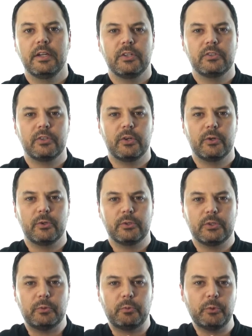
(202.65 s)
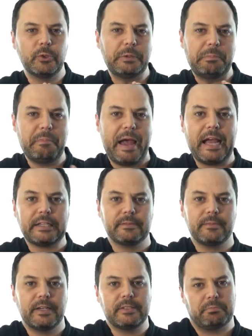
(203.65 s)
So to really
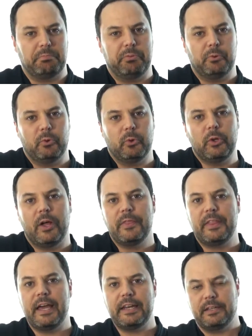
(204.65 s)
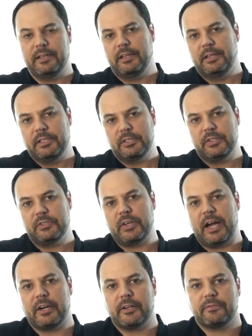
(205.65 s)
maximize and pull on that
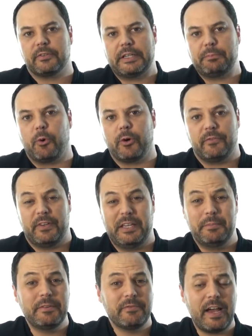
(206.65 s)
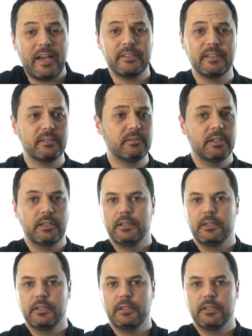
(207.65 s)
desire for more of Him in fasting,